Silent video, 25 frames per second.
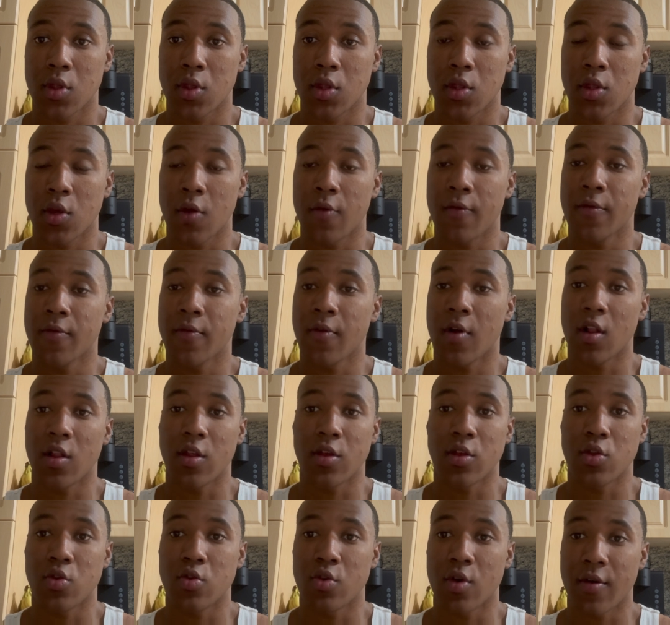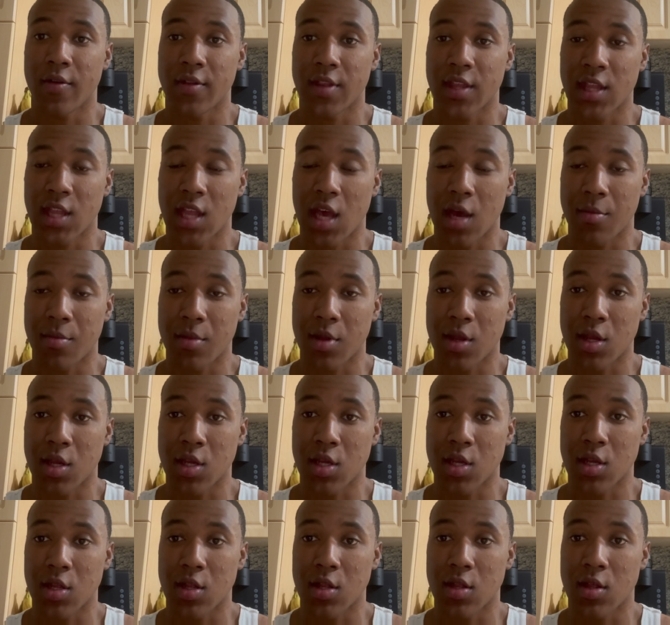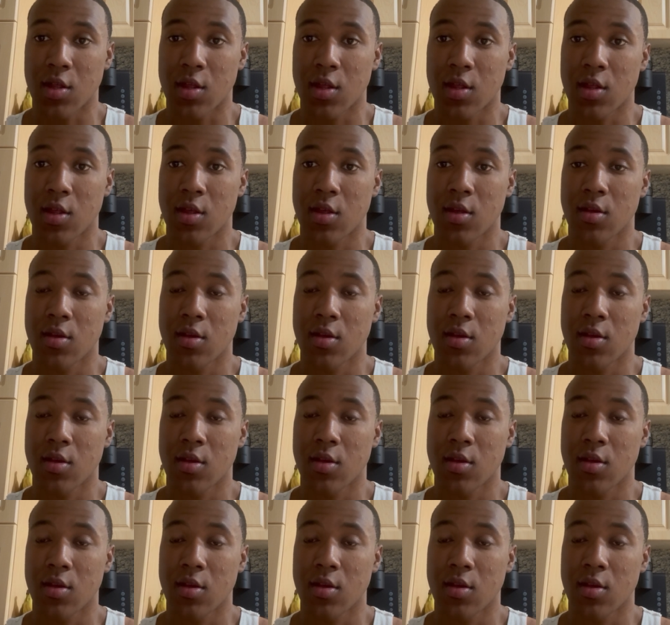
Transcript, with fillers: Don't follow twelve denominations.